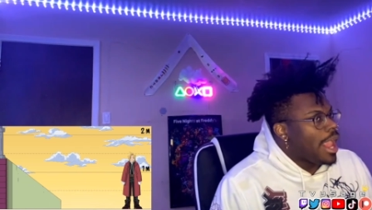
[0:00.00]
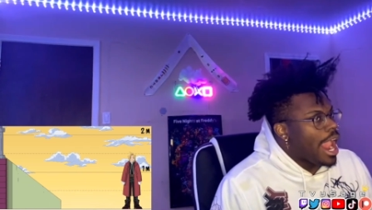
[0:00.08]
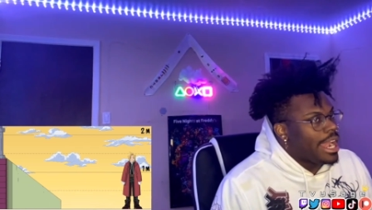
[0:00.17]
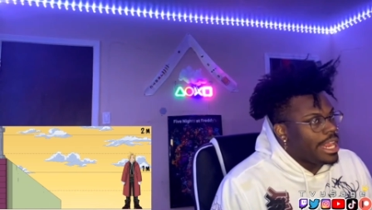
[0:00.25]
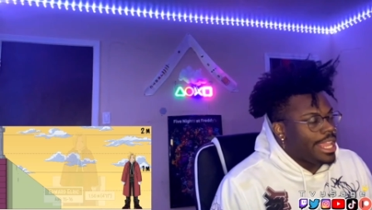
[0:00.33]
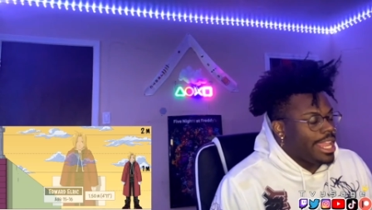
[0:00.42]

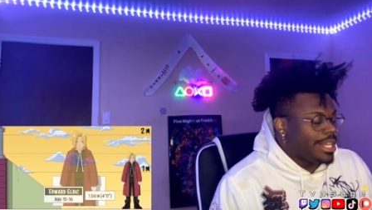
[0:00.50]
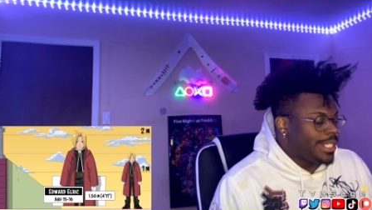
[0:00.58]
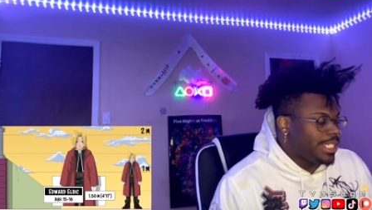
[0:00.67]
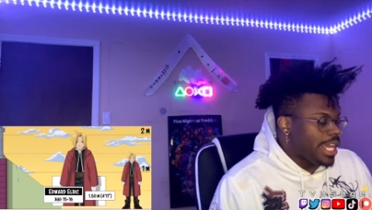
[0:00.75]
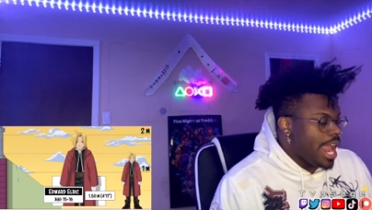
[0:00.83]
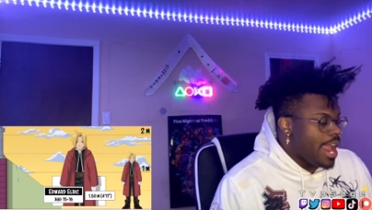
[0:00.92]
And again,
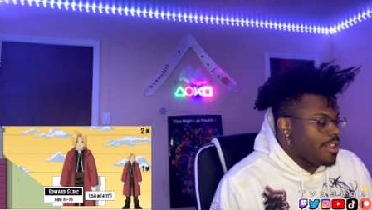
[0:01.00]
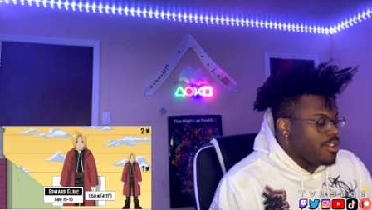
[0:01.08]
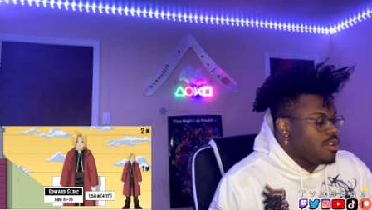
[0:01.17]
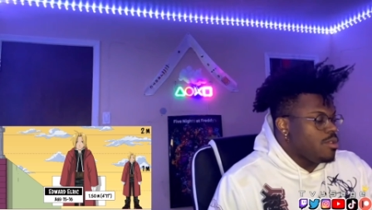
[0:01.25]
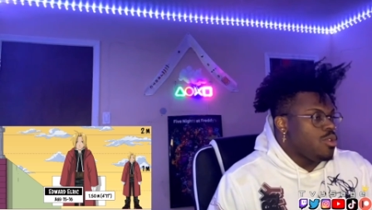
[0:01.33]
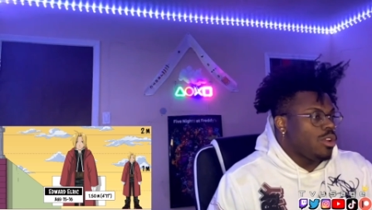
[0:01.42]
chat,
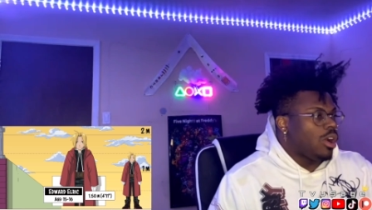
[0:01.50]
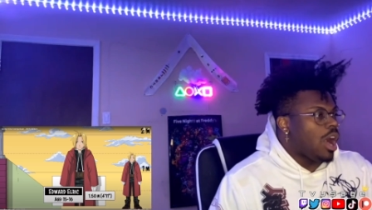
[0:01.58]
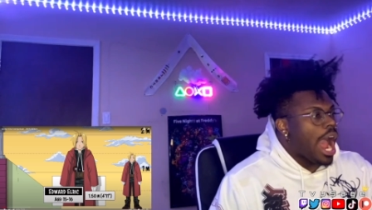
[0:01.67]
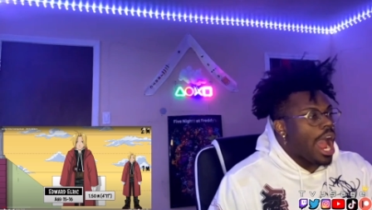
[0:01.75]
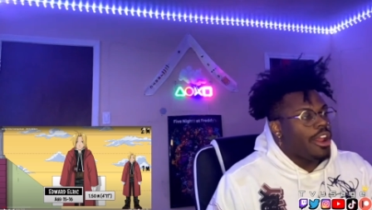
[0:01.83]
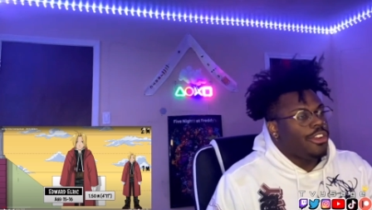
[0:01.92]
you, you know
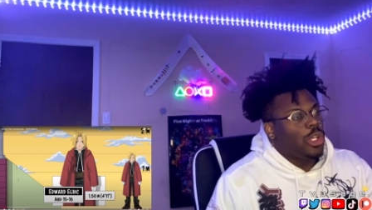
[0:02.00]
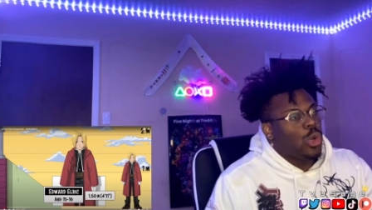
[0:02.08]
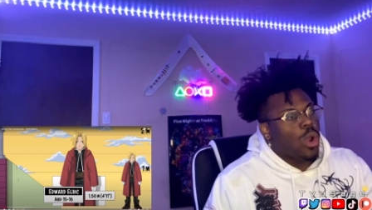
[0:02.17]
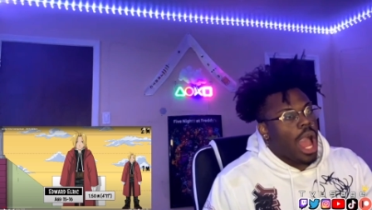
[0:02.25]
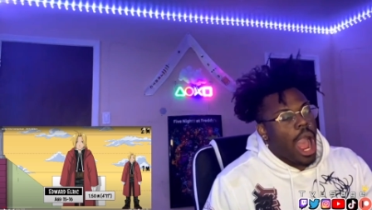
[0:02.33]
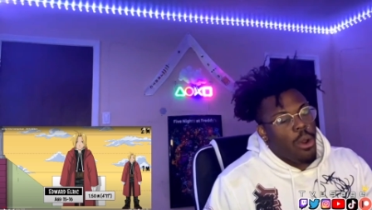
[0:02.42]
how I
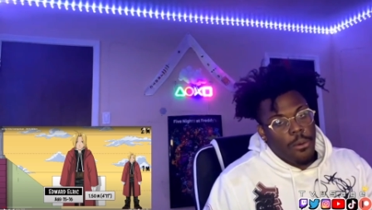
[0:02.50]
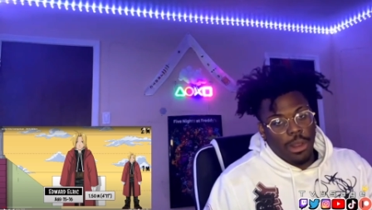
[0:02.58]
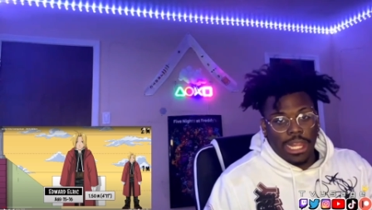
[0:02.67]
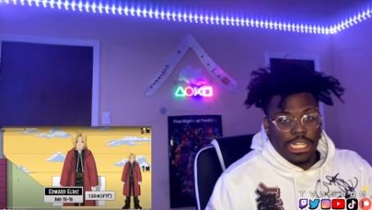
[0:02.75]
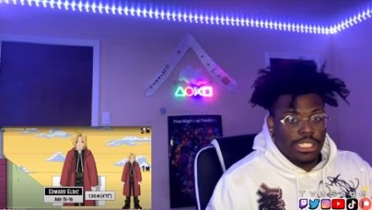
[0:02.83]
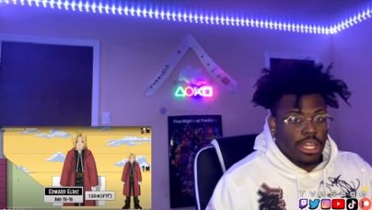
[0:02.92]
do. I will
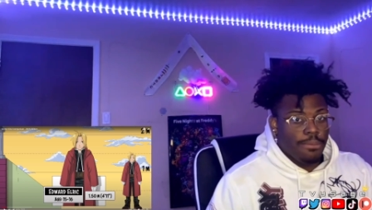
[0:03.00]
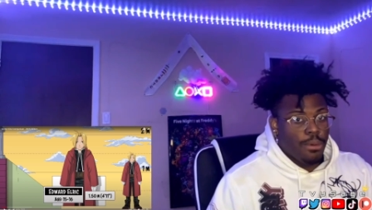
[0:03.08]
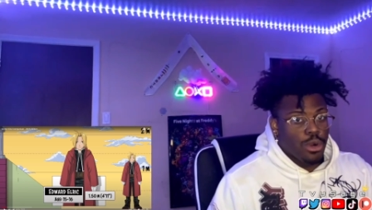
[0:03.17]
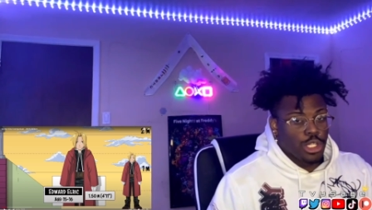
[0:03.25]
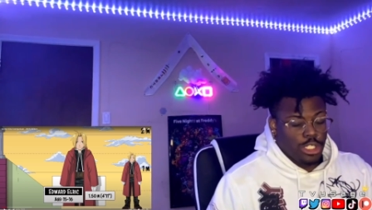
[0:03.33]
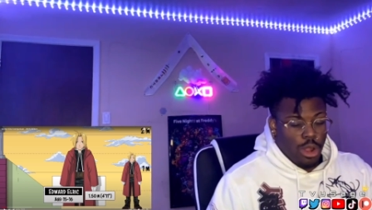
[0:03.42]
let y'all
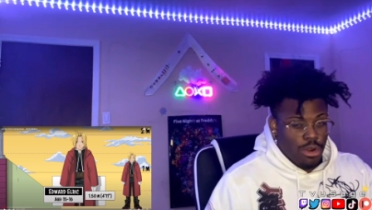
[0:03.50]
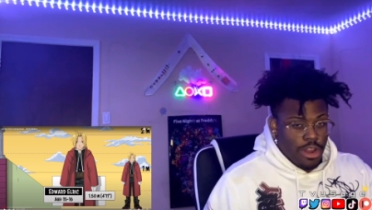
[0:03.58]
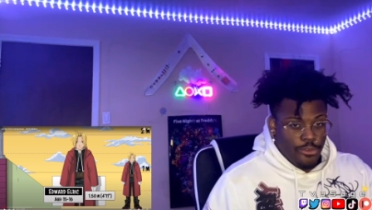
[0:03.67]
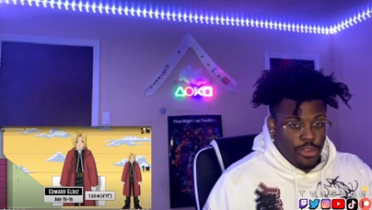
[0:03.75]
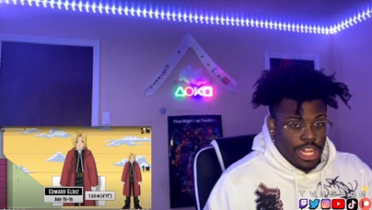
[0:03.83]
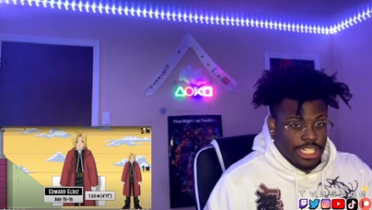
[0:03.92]
boys know
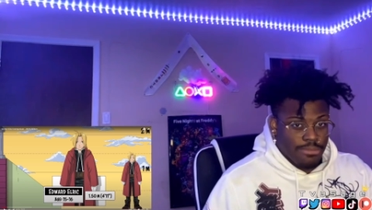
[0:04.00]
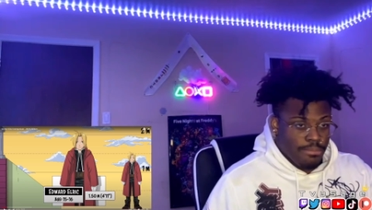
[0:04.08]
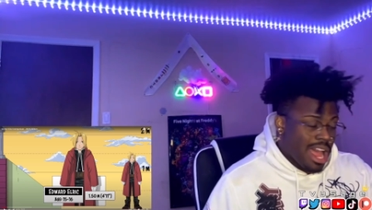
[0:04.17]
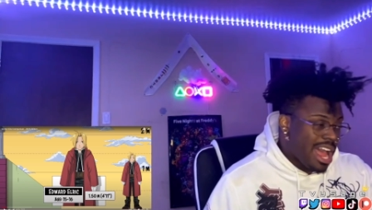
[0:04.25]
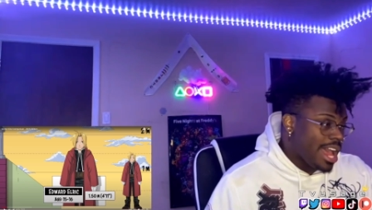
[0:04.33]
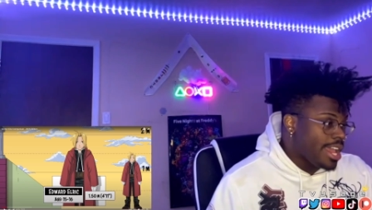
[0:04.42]
if we get to
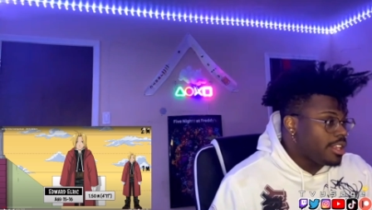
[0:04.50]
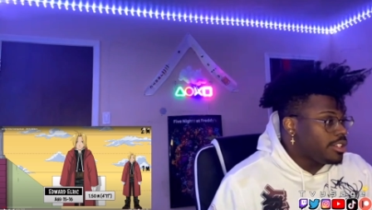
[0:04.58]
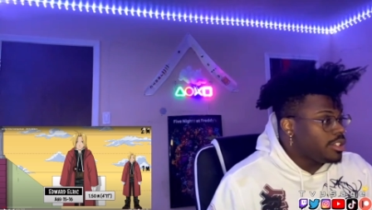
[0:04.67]
my height.